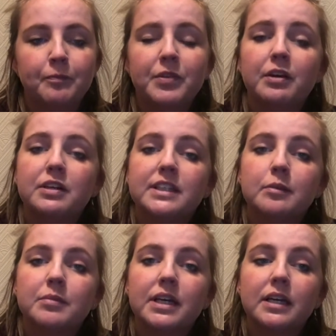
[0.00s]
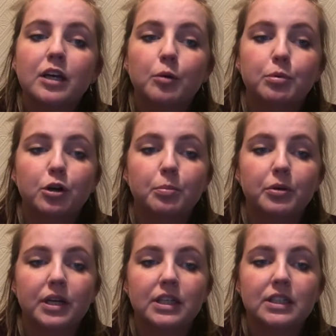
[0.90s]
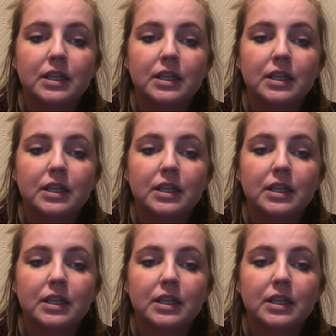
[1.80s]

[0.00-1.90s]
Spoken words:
There is something appropriate